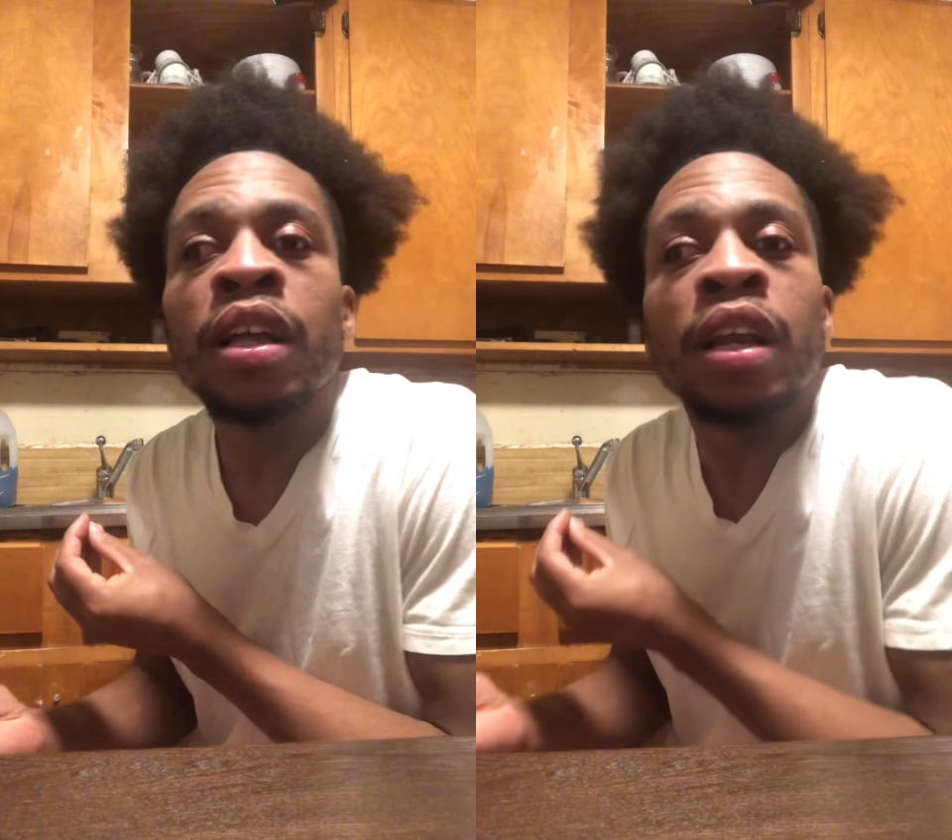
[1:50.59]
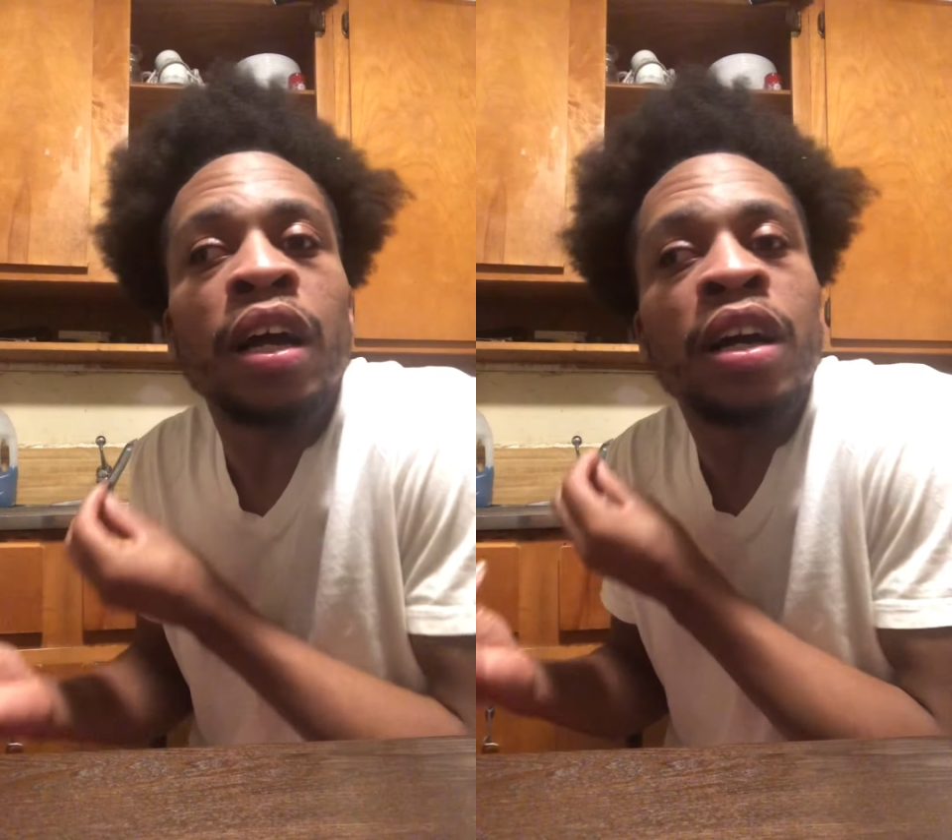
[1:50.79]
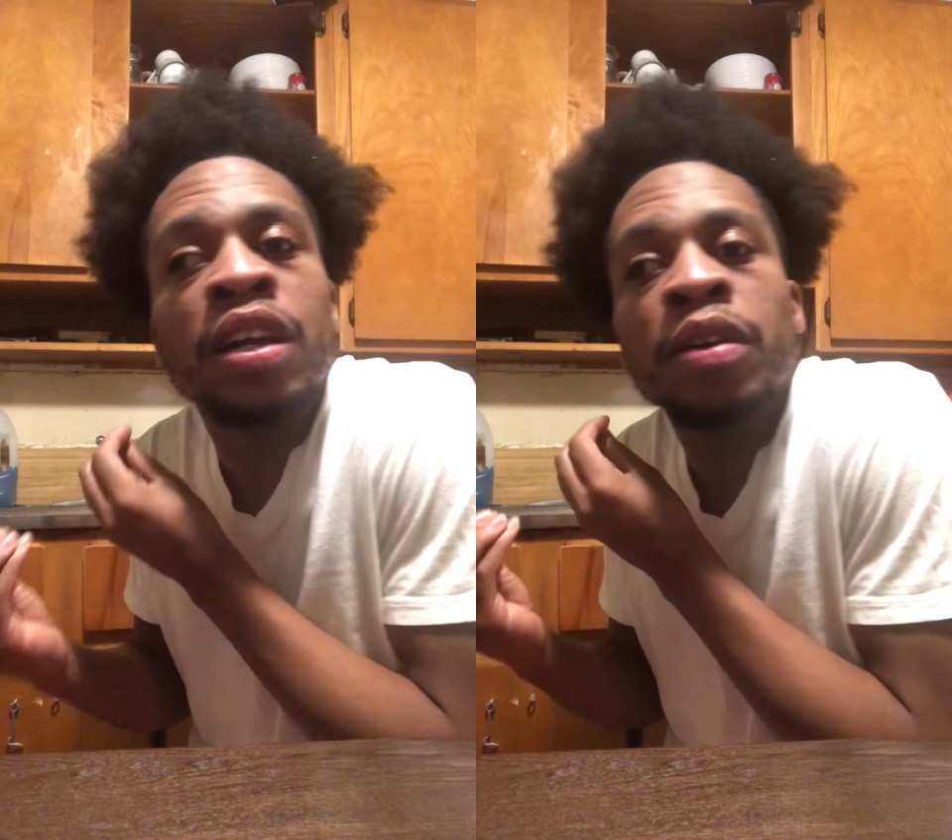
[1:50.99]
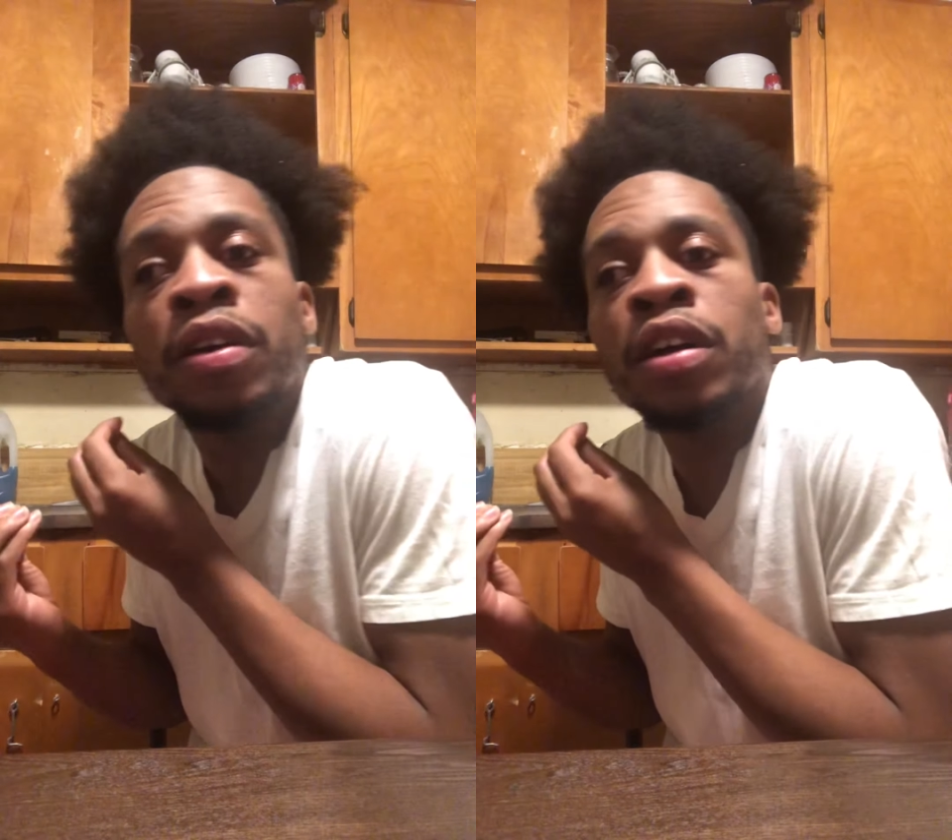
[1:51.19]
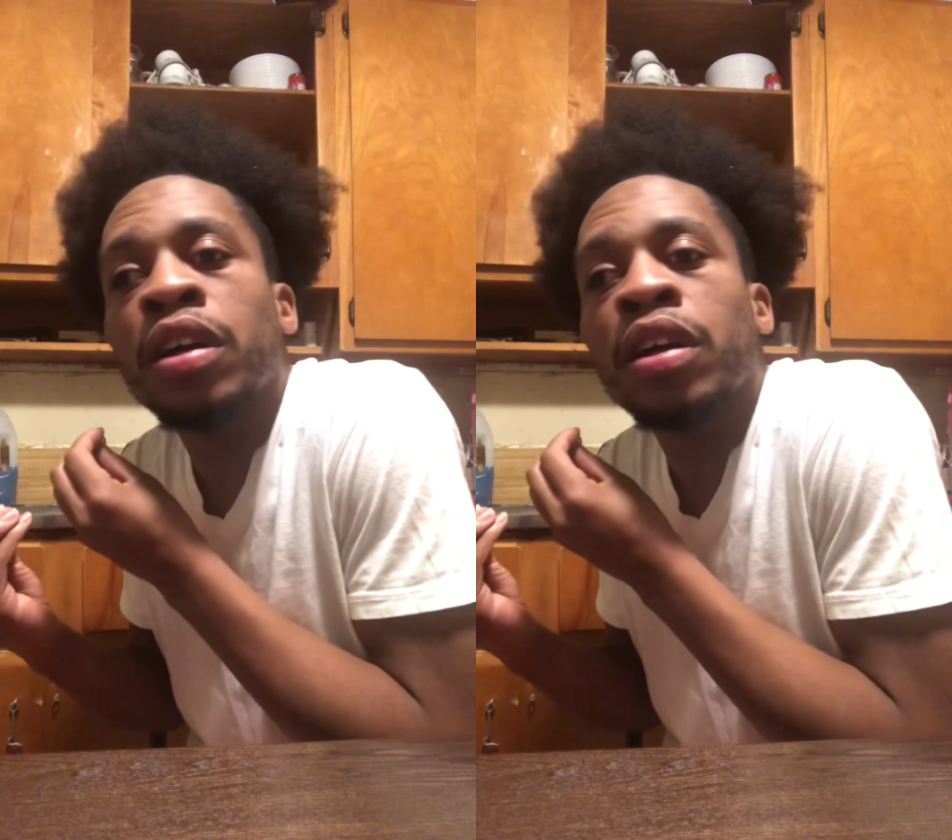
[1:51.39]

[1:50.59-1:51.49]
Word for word: I could have